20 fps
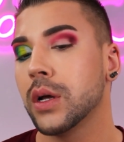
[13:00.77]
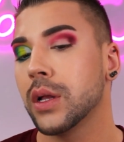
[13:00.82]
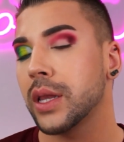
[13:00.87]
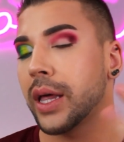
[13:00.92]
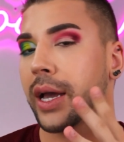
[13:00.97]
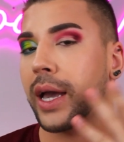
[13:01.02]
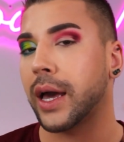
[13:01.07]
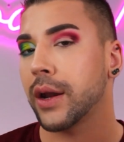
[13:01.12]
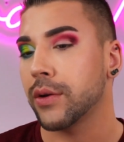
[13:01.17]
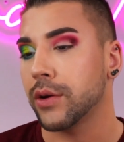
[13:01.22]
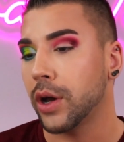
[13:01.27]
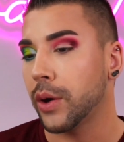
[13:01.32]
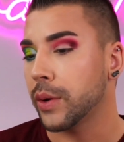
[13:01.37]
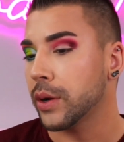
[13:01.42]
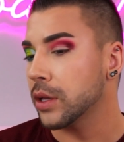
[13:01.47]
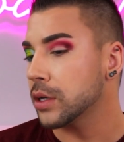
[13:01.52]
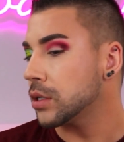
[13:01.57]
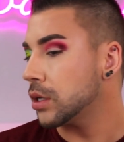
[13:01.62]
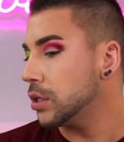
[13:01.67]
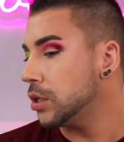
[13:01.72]
Like, I don't know what
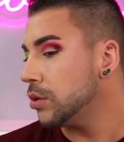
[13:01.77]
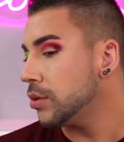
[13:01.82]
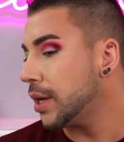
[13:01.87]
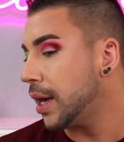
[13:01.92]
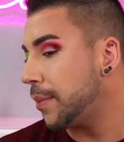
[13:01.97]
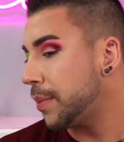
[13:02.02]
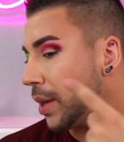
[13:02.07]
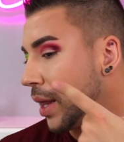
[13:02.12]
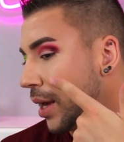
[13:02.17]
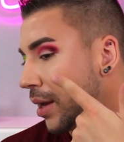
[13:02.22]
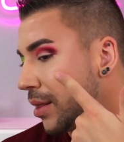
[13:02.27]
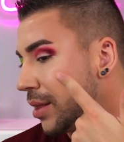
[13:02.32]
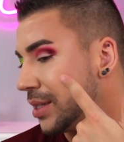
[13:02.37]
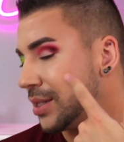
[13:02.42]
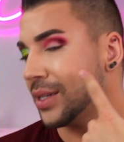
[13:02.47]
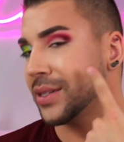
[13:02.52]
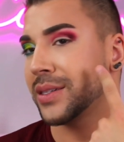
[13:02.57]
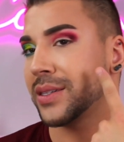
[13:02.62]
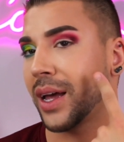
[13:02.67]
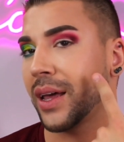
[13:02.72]
it looks on you yet, but like,
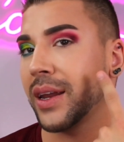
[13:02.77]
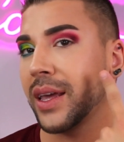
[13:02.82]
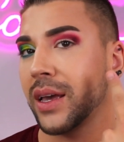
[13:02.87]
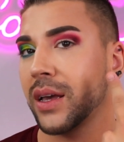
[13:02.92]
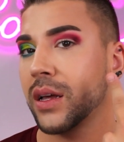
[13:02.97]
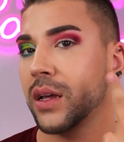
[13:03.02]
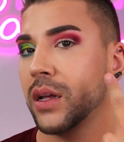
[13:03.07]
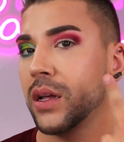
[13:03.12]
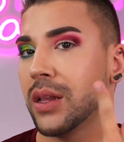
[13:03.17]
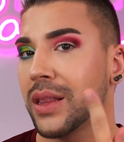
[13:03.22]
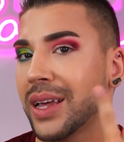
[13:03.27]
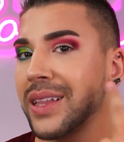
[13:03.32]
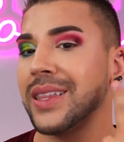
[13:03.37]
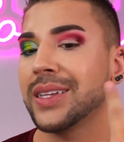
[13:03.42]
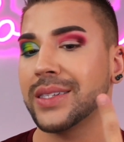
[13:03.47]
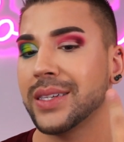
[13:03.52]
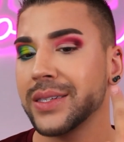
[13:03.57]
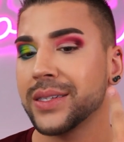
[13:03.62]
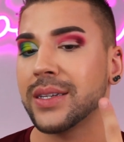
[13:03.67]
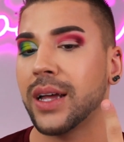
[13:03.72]
this is stunning. Like,
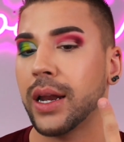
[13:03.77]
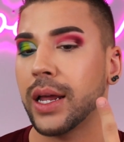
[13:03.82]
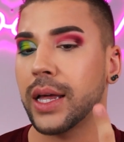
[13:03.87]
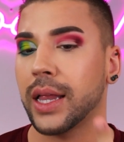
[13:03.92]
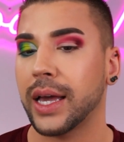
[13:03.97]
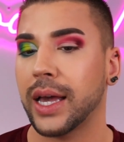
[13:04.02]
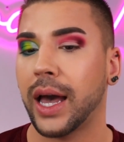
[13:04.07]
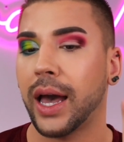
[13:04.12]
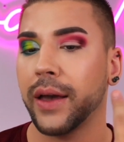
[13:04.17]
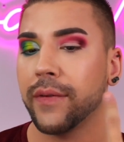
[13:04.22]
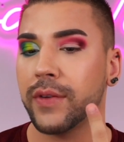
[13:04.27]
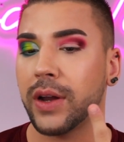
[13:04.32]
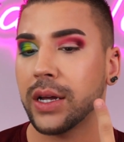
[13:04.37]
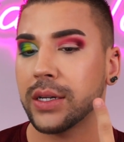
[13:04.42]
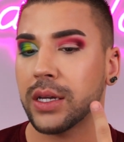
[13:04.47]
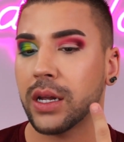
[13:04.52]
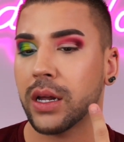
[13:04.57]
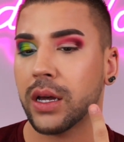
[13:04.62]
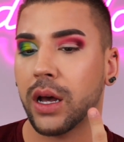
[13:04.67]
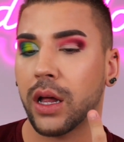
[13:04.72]
this is stunning. Like, I've
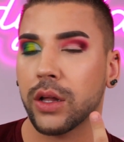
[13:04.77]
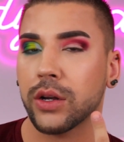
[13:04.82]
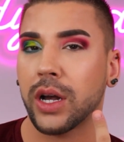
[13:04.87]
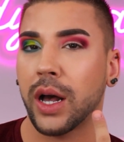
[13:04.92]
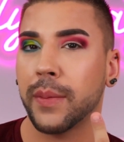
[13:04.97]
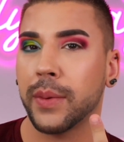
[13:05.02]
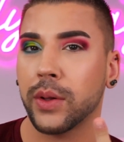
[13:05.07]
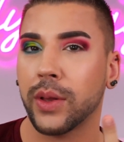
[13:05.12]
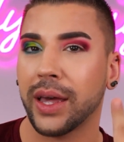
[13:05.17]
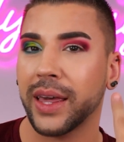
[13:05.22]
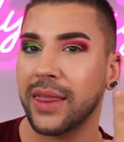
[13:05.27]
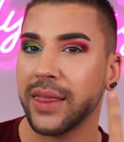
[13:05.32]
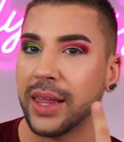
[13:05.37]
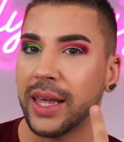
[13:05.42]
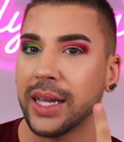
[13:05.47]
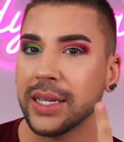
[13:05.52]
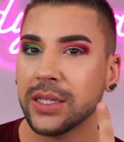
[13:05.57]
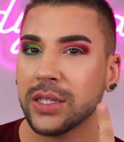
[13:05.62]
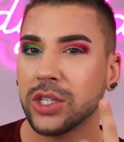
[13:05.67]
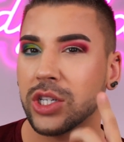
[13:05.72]
not done a color combo like
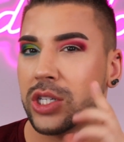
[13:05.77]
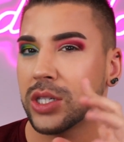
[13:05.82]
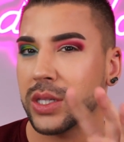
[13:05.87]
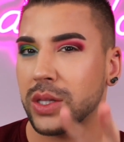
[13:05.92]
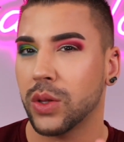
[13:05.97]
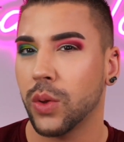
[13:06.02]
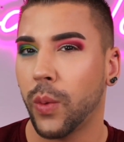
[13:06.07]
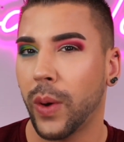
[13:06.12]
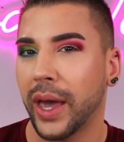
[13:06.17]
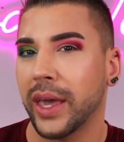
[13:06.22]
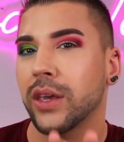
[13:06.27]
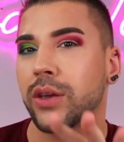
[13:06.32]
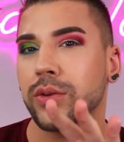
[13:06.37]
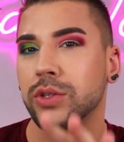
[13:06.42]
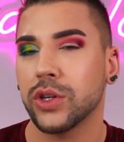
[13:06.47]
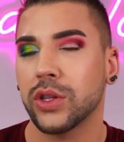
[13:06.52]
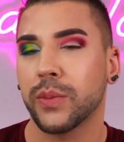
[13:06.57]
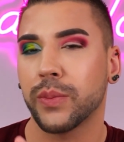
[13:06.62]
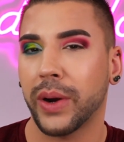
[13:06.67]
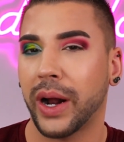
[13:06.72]
this, just the way you
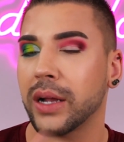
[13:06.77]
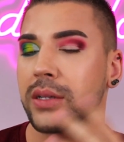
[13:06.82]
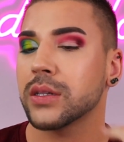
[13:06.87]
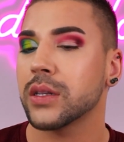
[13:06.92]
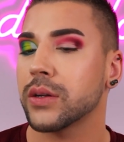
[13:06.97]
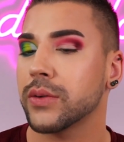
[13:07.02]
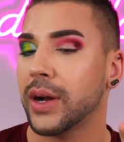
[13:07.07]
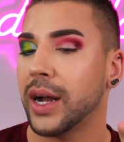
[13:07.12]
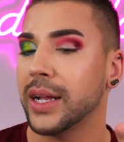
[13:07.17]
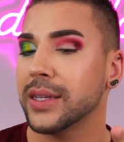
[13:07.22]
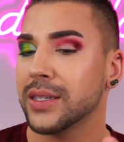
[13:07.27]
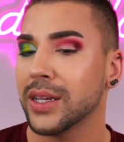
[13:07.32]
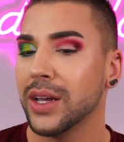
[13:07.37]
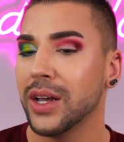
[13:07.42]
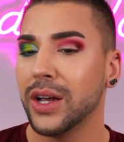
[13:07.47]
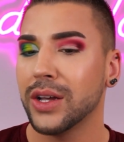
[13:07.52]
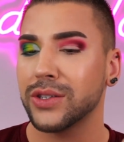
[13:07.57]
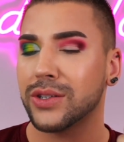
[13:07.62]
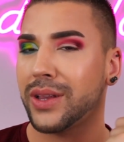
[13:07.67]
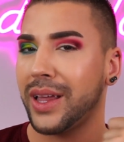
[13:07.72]
do the browns and the reds.
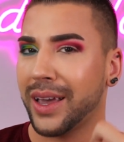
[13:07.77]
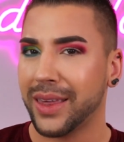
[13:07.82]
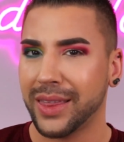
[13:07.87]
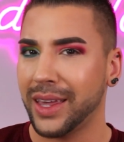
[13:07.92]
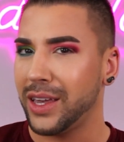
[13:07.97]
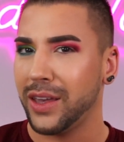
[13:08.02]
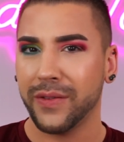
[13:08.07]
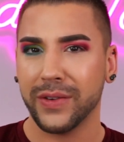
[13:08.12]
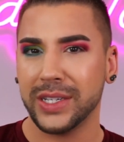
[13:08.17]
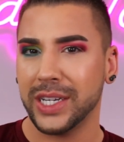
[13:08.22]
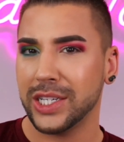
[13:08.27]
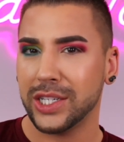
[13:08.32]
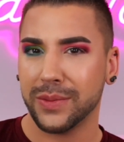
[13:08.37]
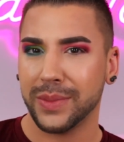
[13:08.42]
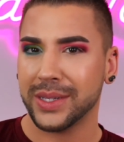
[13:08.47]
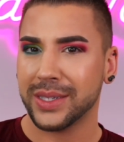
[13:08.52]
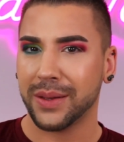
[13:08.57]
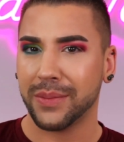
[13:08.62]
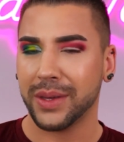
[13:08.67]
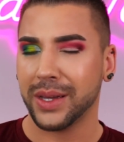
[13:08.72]
So like, thank you for teaching
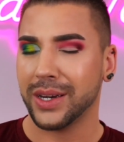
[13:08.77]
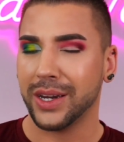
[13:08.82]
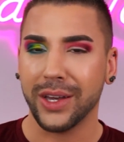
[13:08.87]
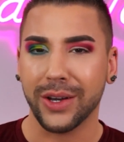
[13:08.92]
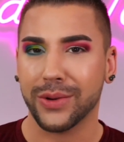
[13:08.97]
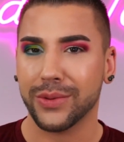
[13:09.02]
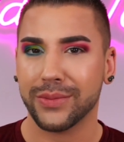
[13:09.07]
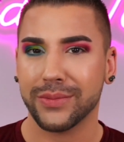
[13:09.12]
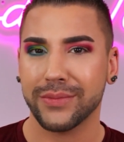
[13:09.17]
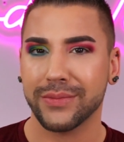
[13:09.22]
me something new.